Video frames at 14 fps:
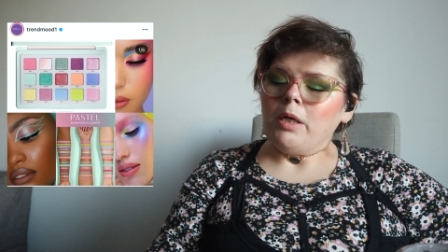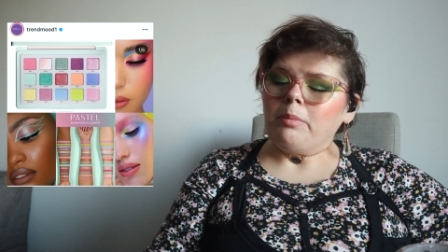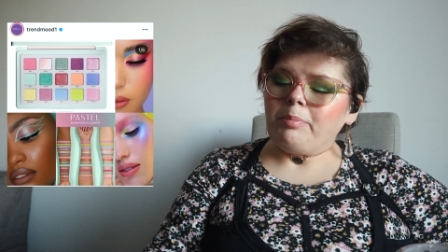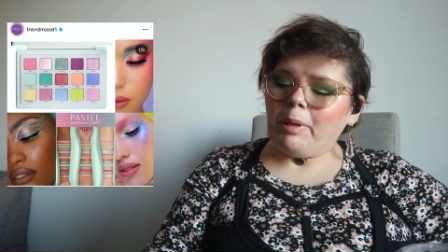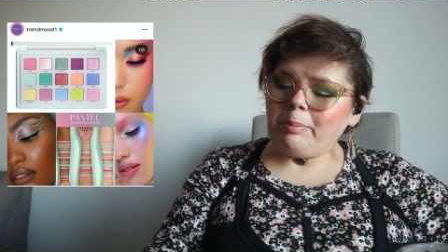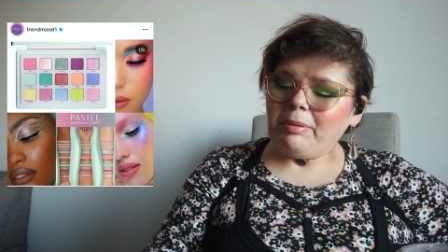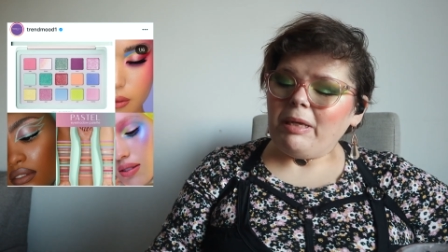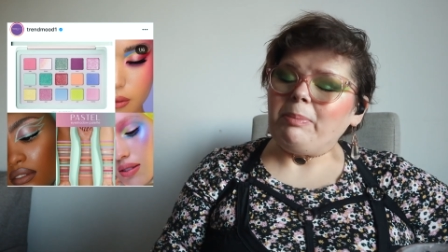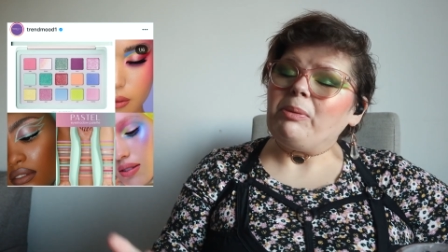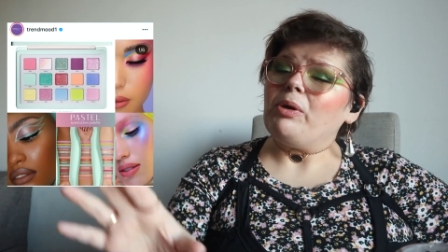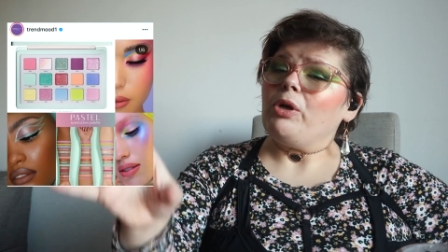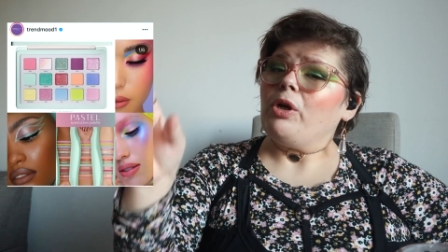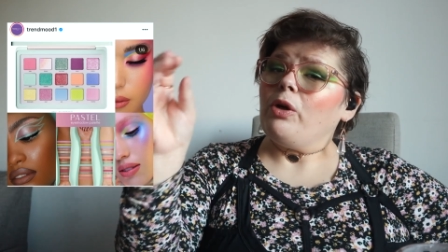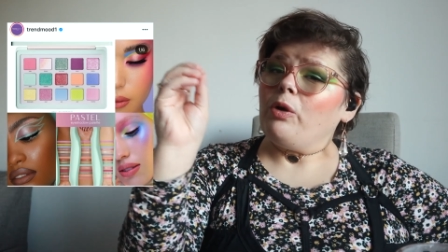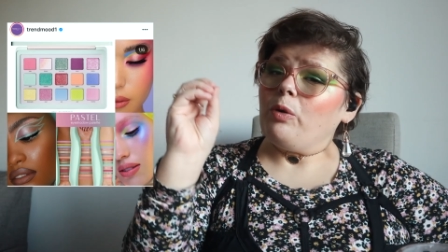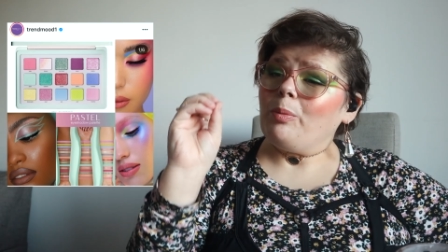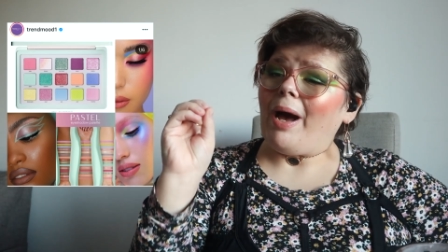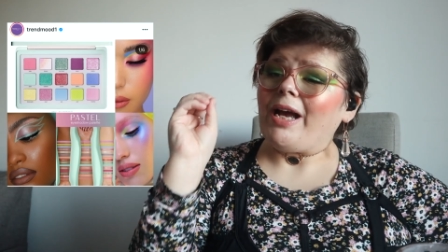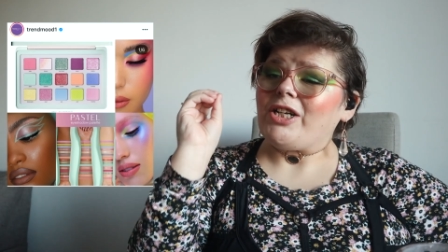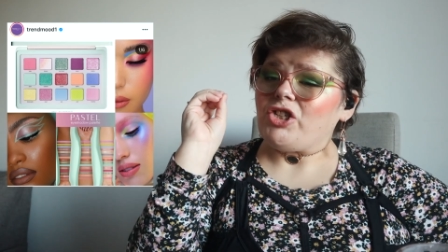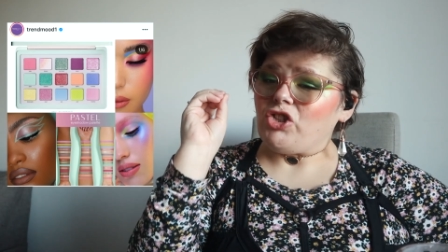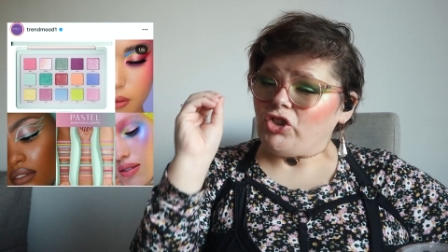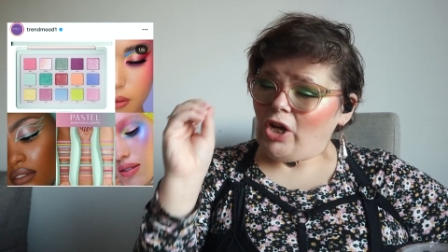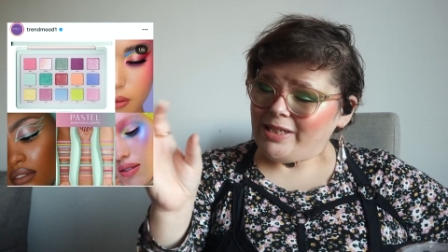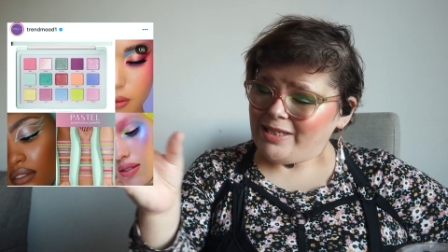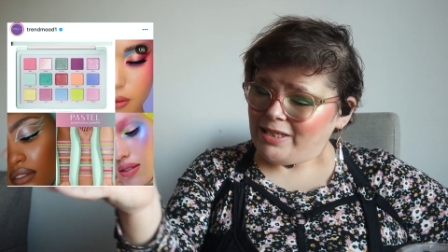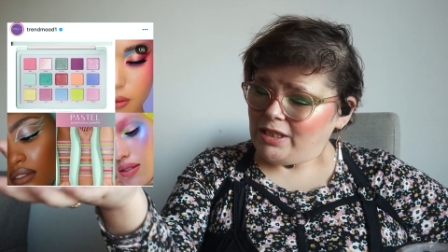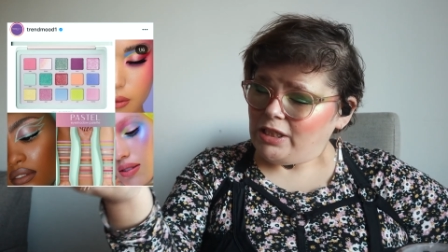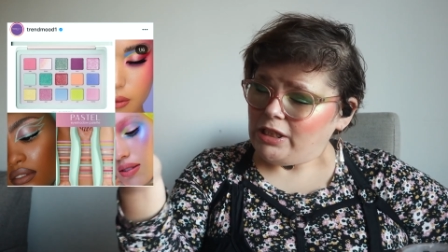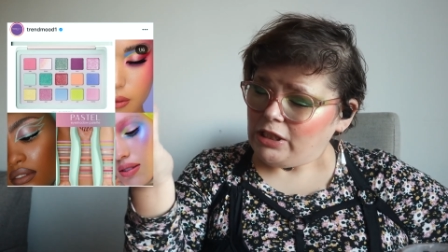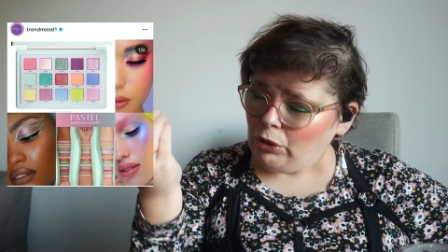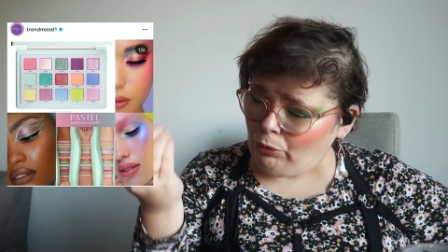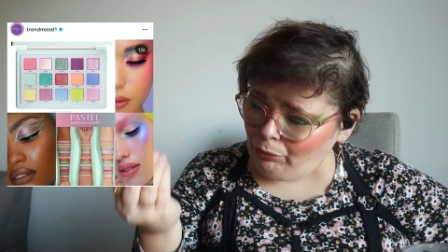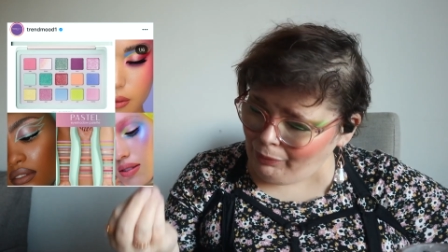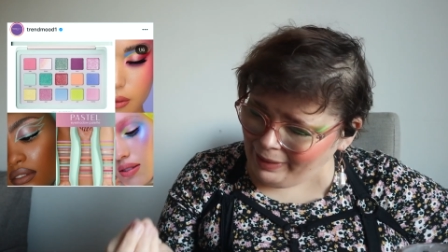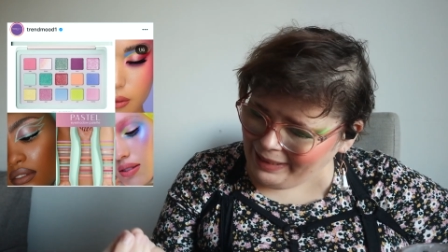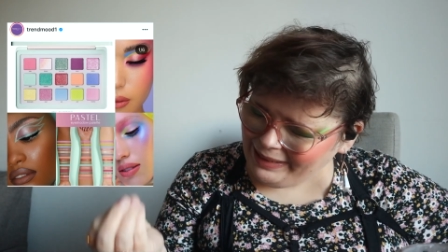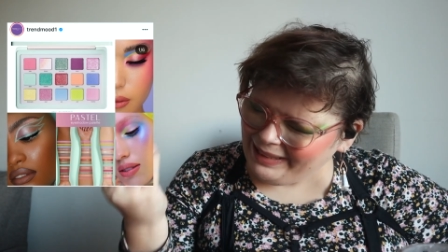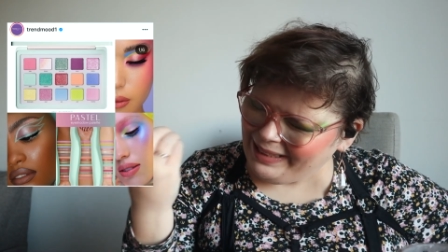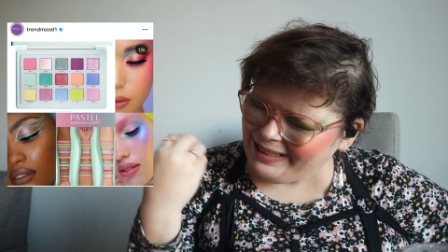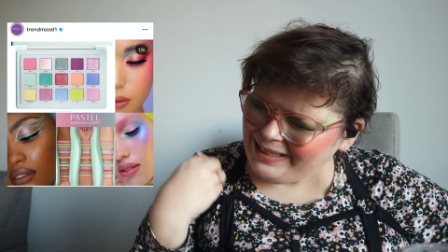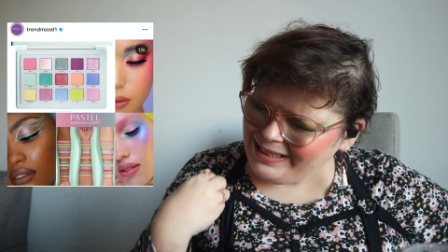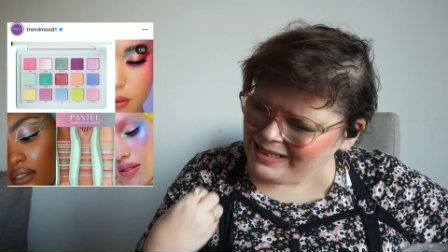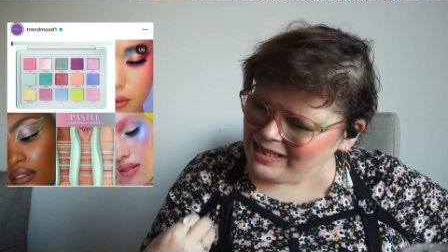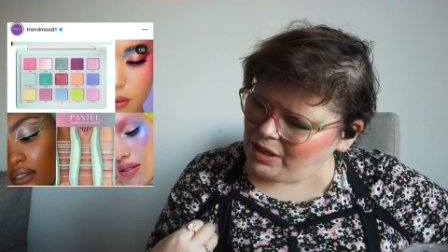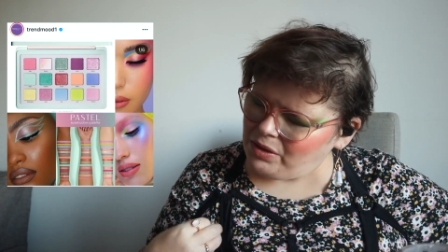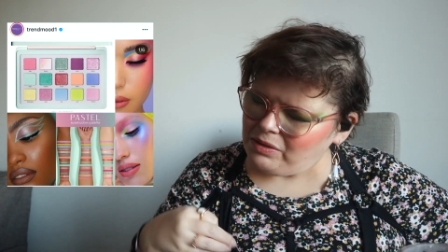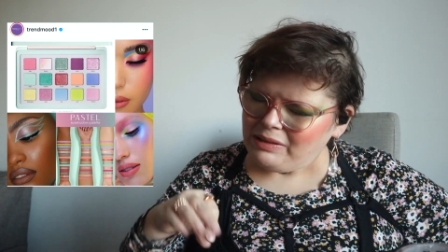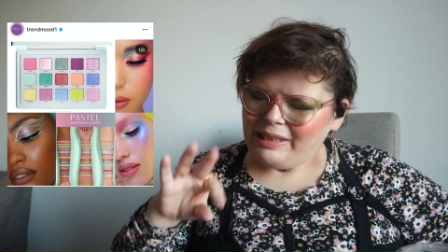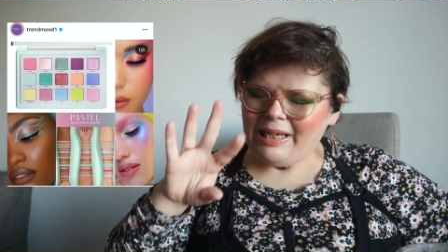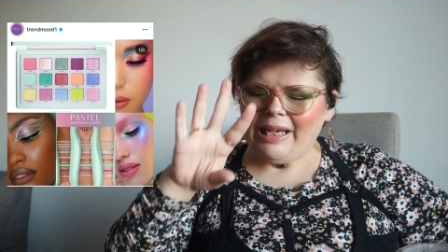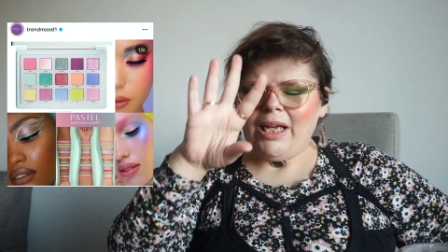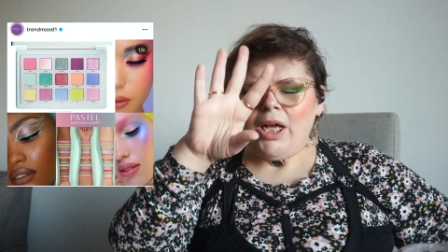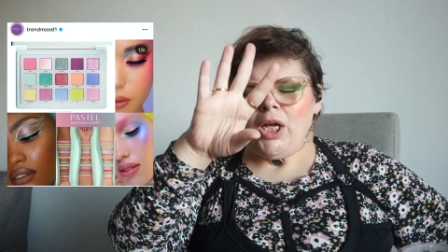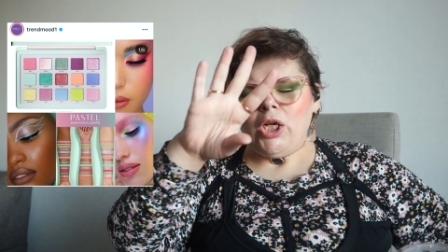but people whom I trust greatly, dearly,